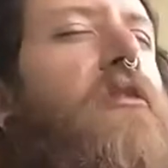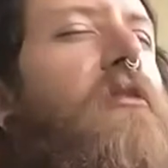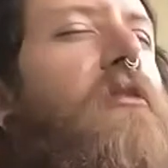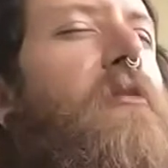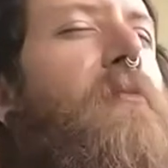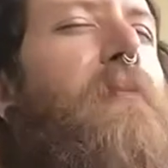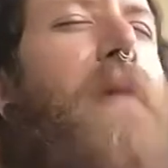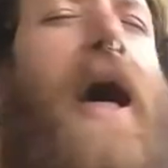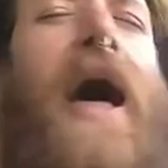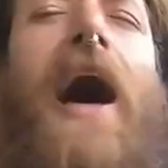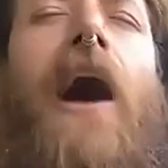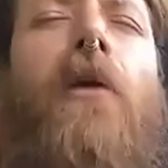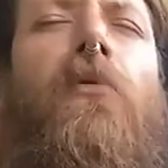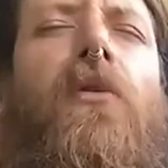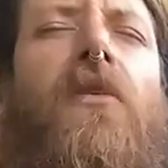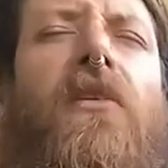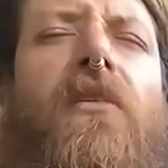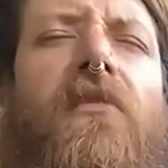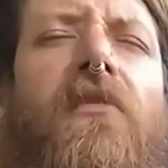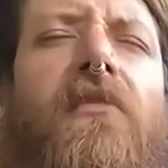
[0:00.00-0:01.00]

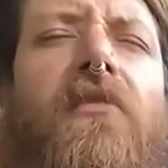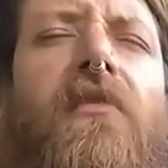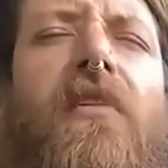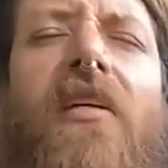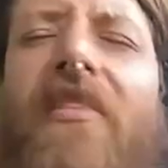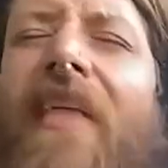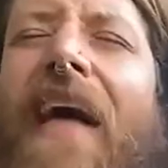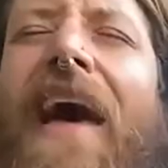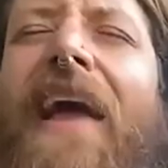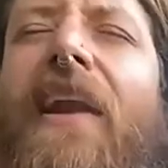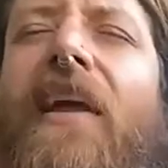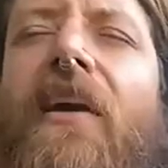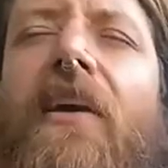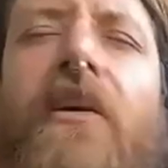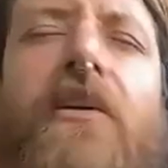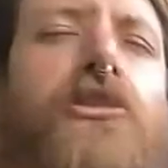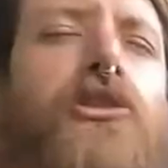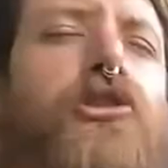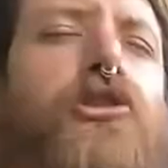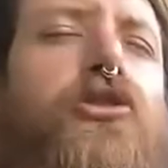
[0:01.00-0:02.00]
powers that
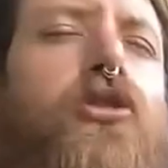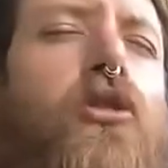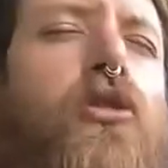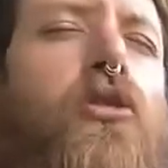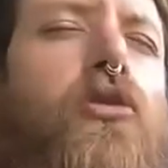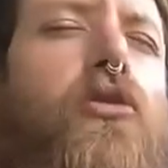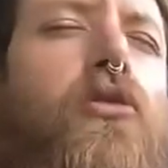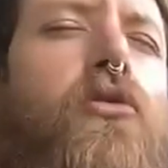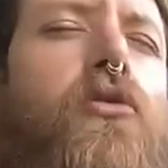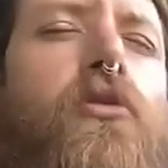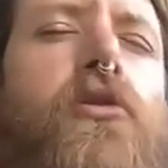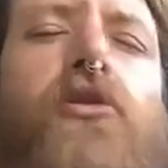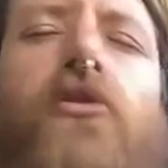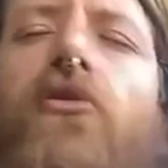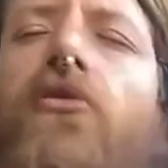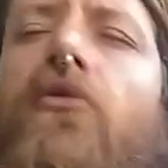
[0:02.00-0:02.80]
control your